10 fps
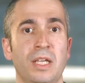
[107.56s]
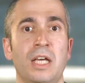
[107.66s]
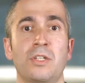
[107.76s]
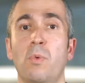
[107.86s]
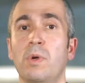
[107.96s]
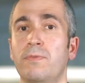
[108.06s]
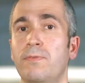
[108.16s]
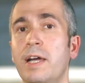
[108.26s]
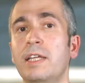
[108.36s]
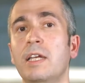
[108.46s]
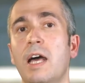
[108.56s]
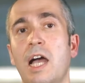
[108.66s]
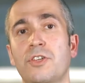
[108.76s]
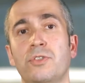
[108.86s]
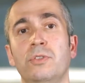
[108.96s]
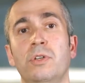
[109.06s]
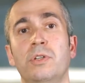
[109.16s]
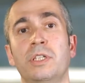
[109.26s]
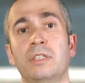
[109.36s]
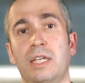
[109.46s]
as our final action
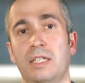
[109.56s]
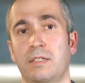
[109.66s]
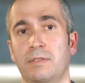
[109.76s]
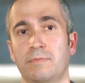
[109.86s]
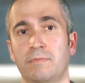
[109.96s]
learning task.